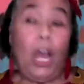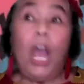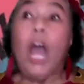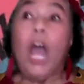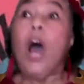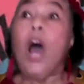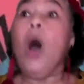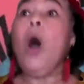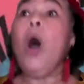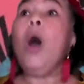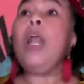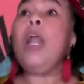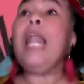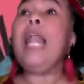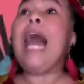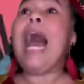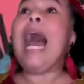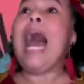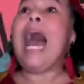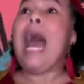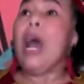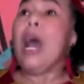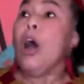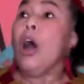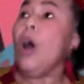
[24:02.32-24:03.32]
Hola,
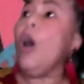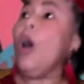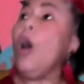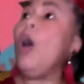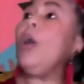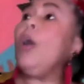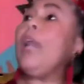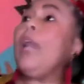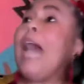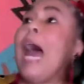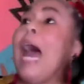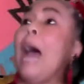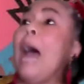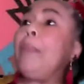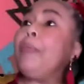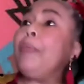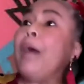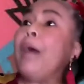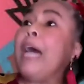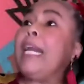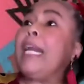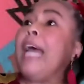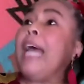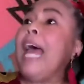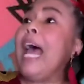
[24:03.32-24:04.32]
hola,
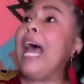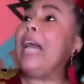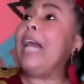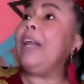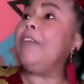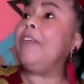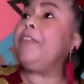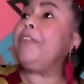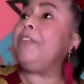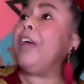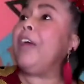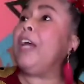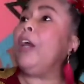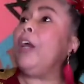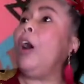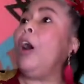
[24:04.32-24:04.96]
brother elephant.